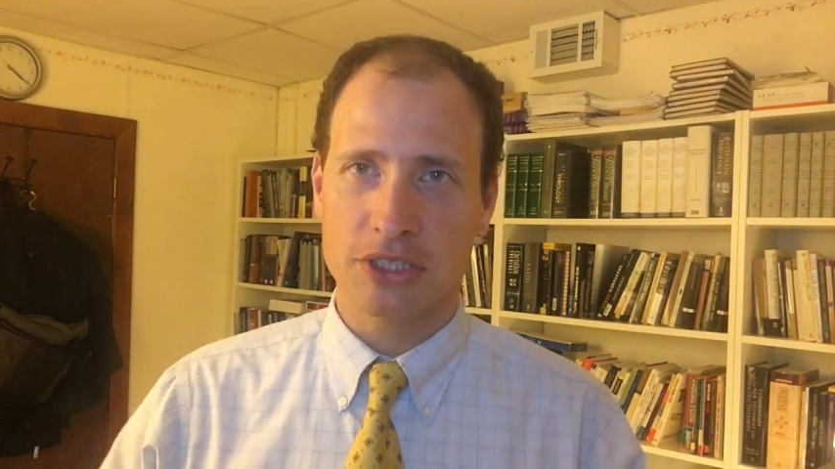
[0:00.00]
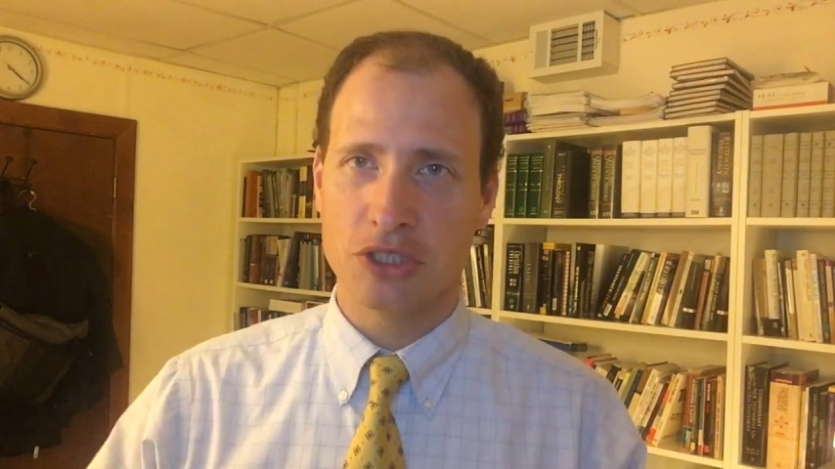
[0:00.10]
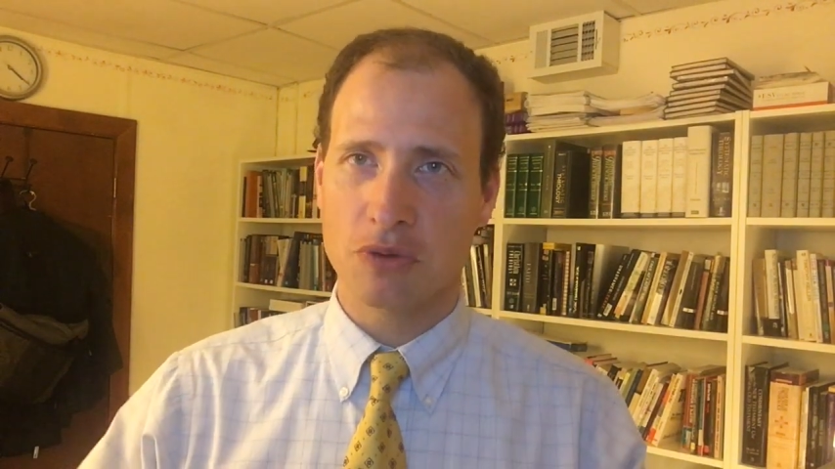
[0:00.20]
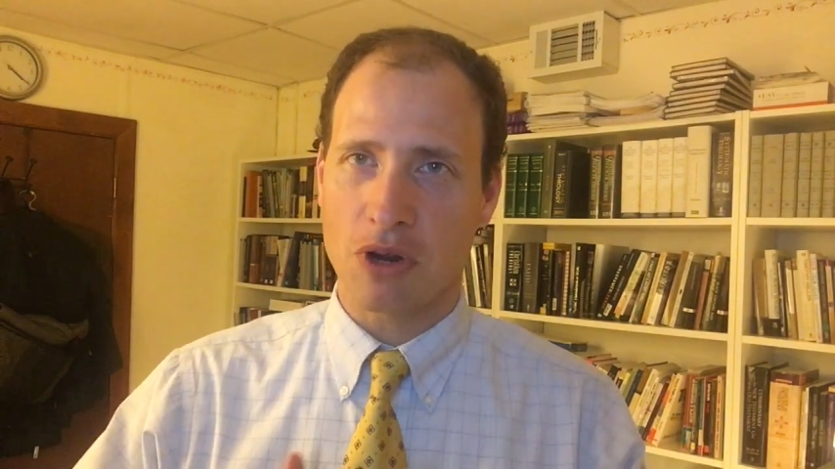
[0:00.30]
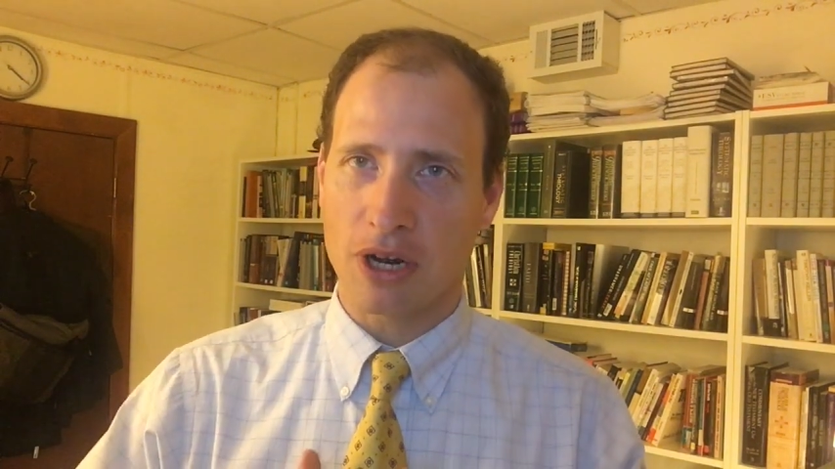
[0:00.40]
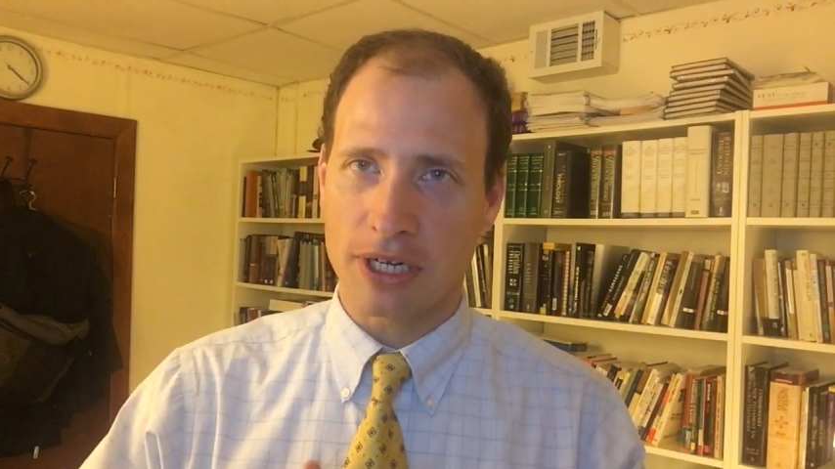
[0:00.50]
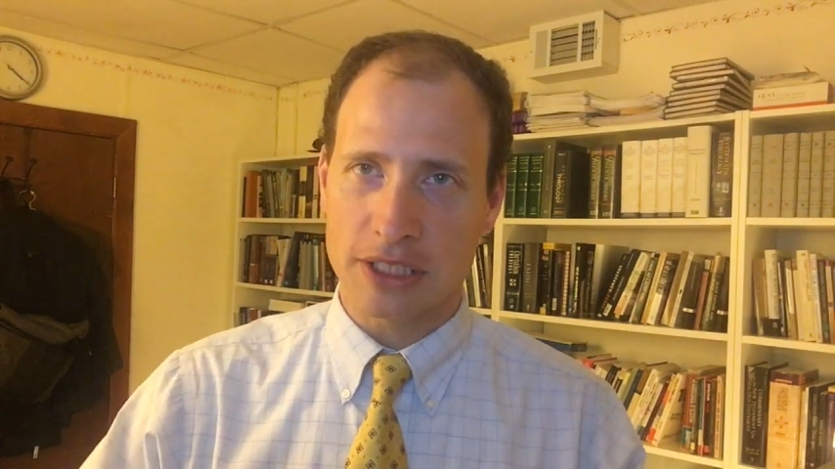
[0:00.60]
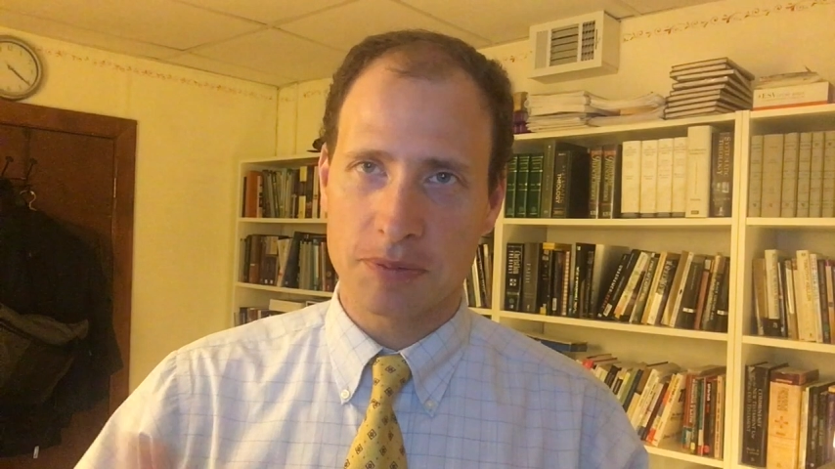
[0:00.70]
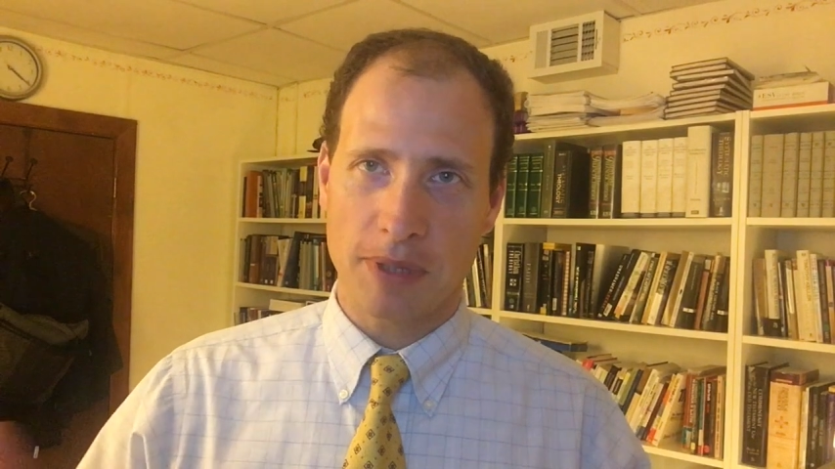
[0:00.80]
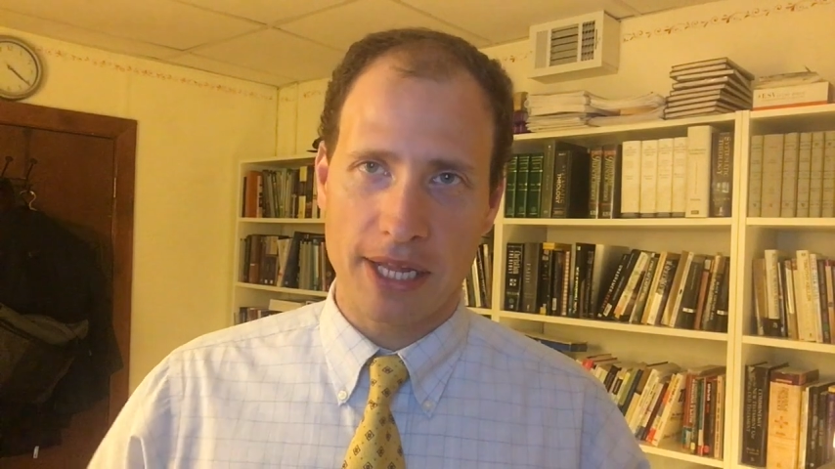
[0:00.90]
that you are
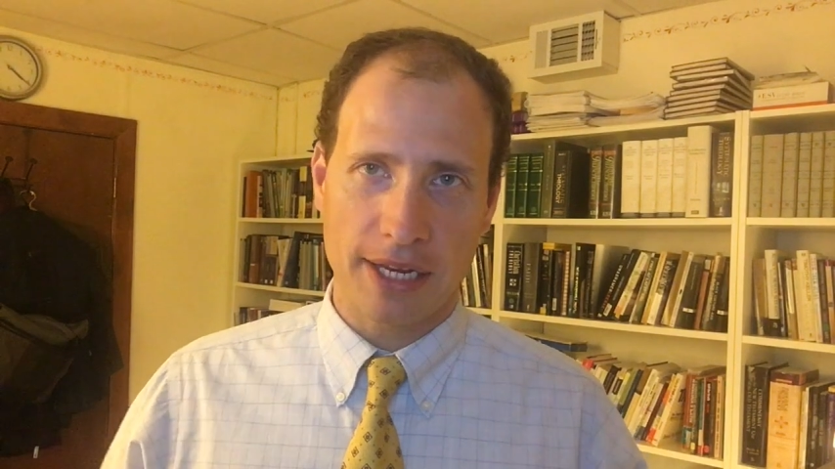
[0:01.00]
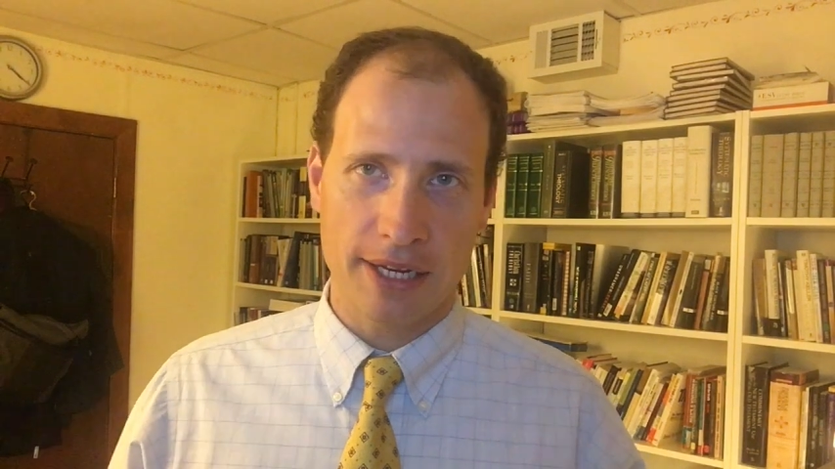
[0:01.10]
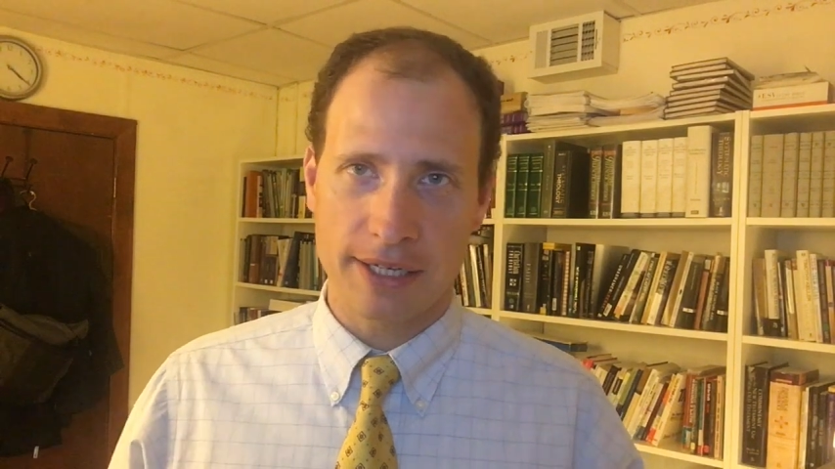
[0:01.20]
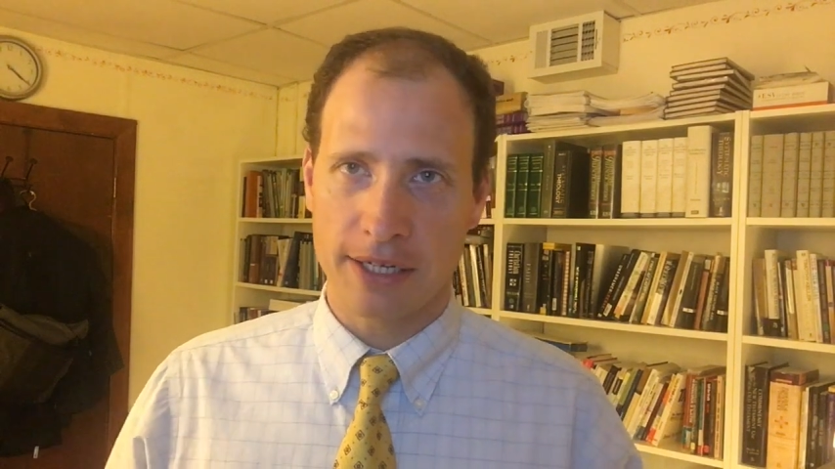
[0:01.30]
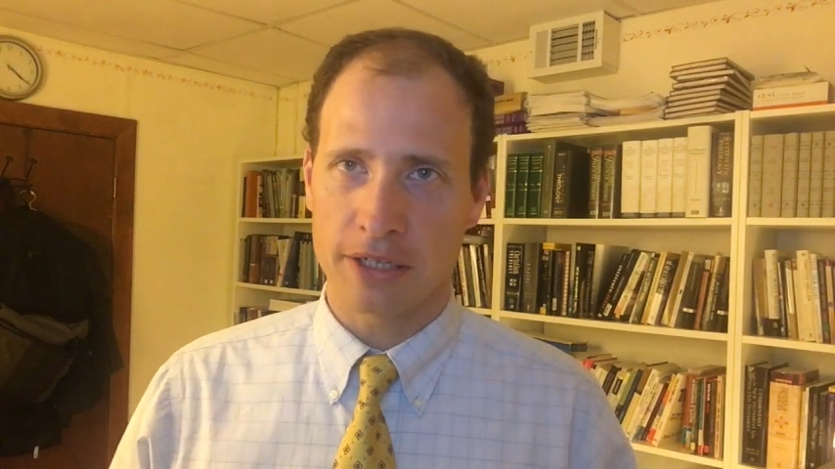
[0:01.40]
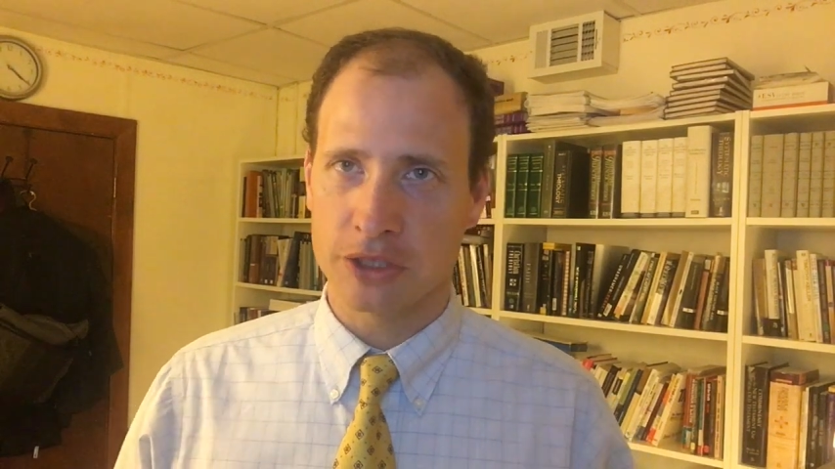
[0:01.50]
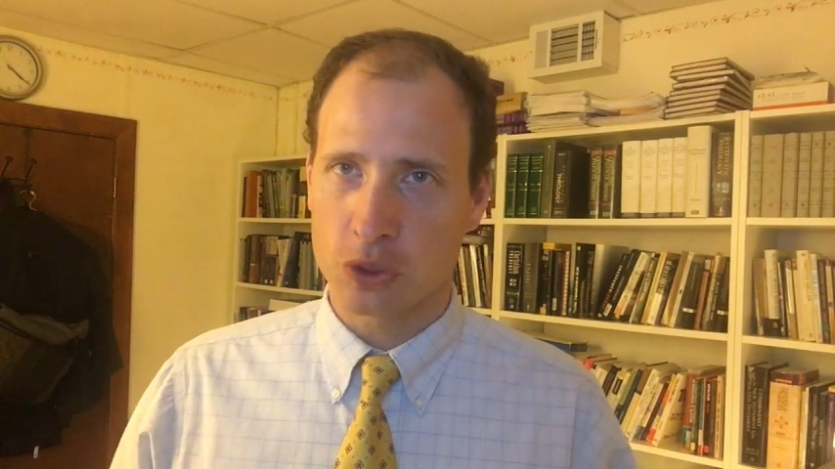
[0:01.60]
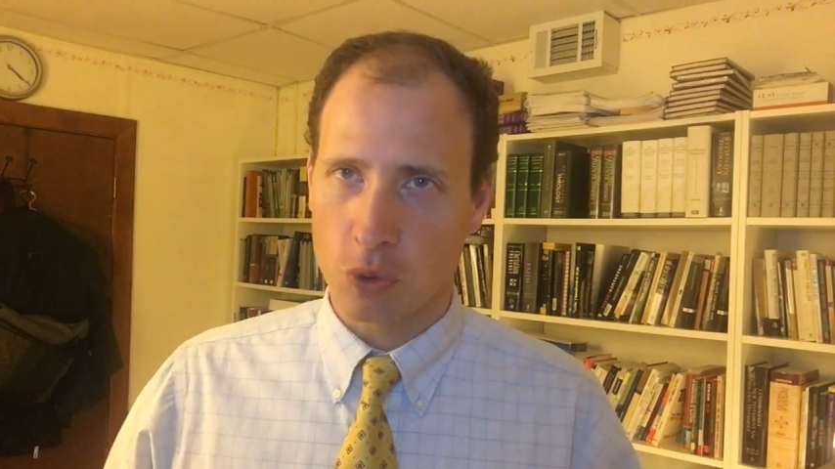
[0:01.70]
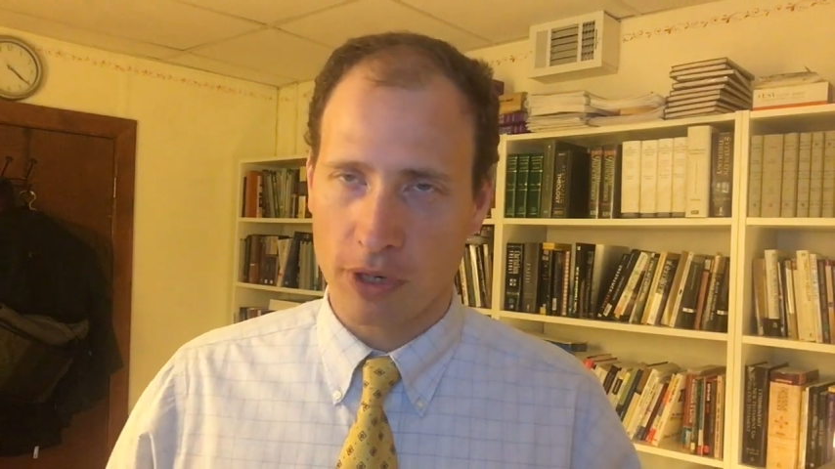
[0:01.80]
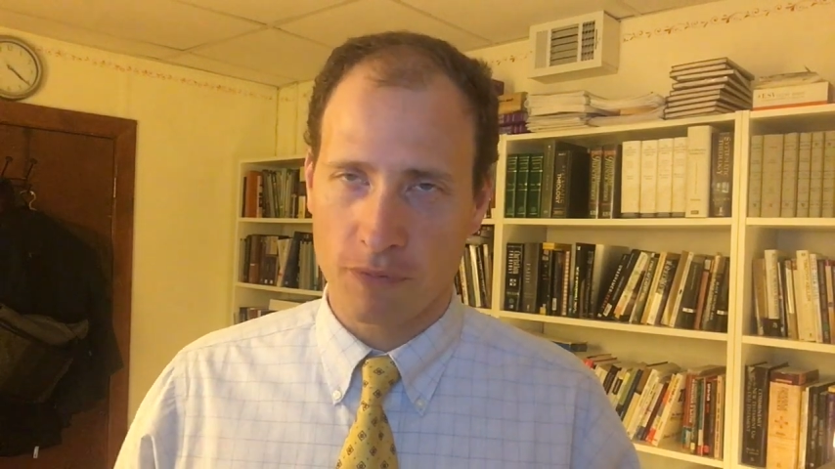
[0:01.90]
explaining it in a
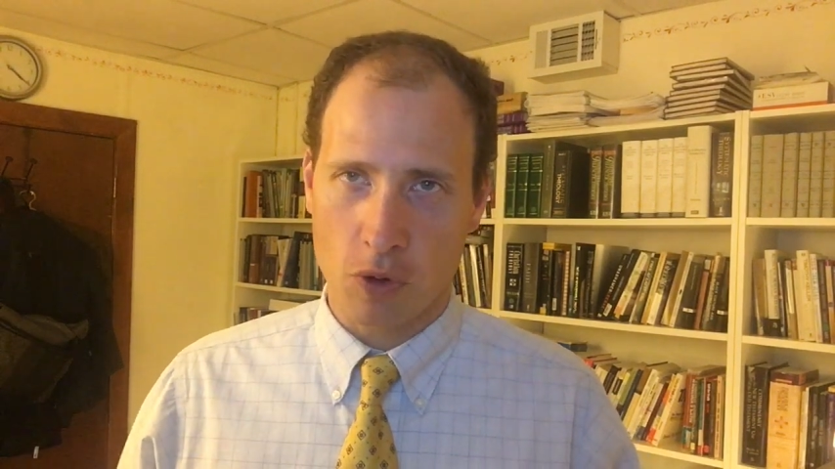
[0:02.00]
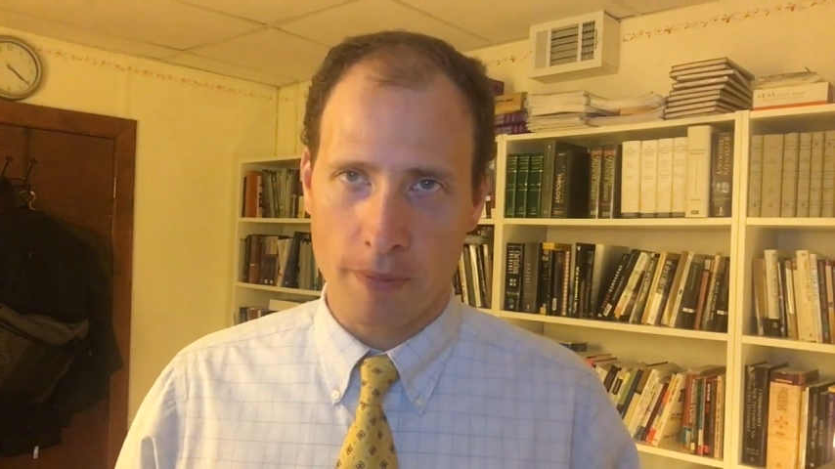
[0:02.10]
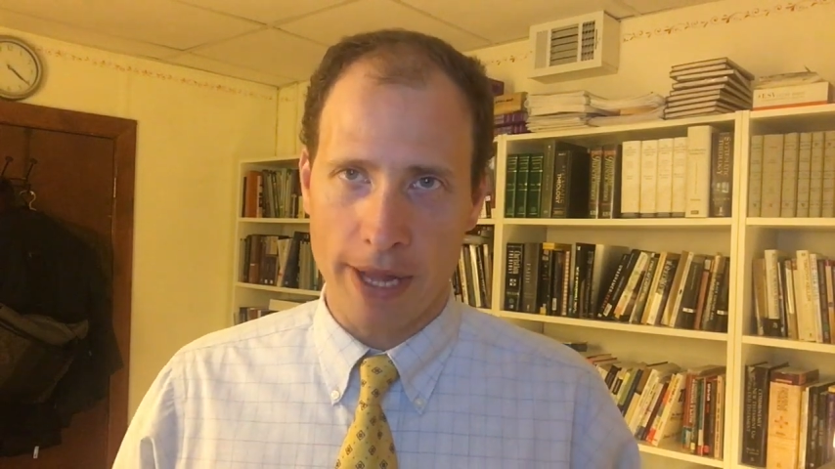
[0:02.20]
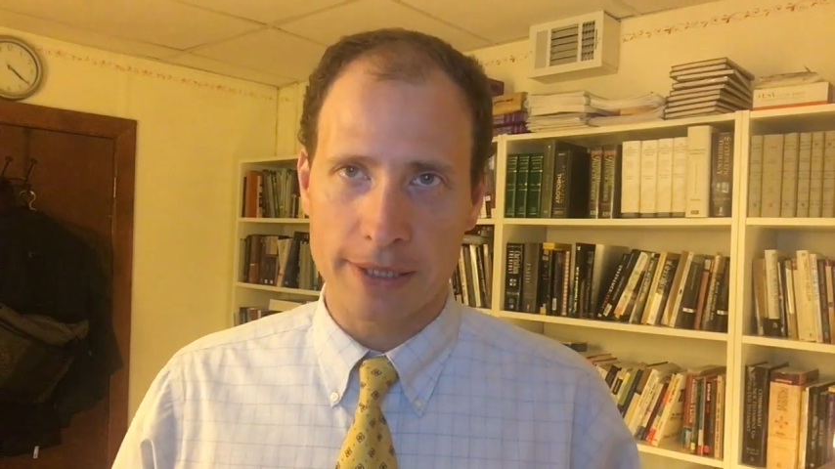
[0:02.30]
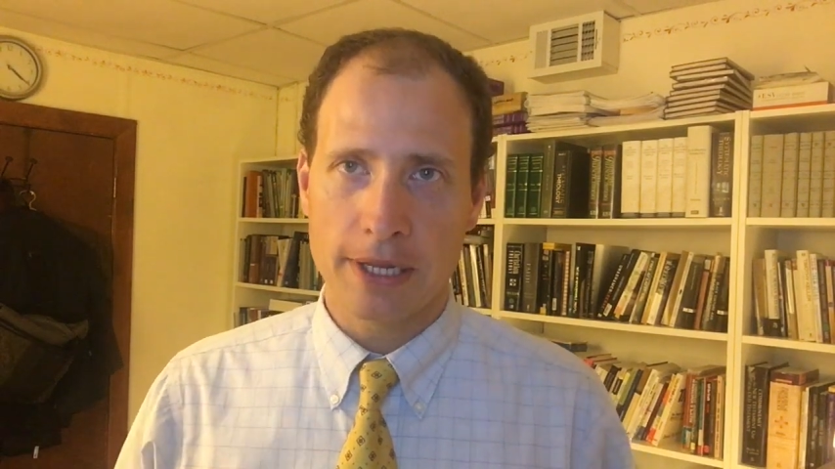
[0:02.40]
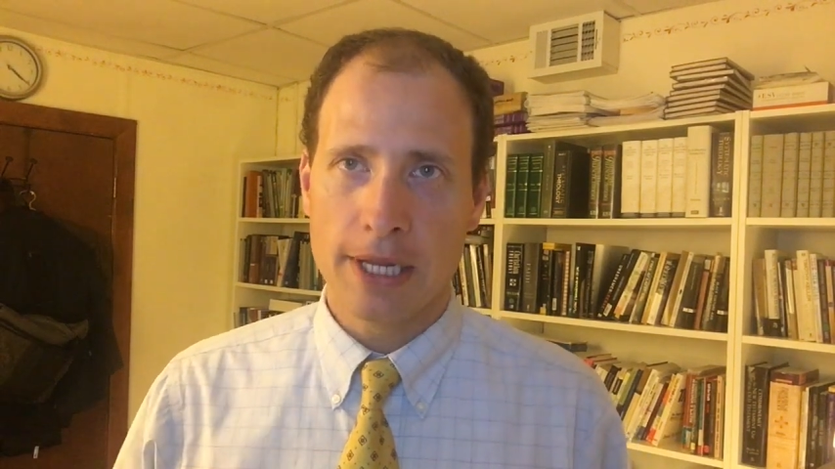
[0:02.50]
story format.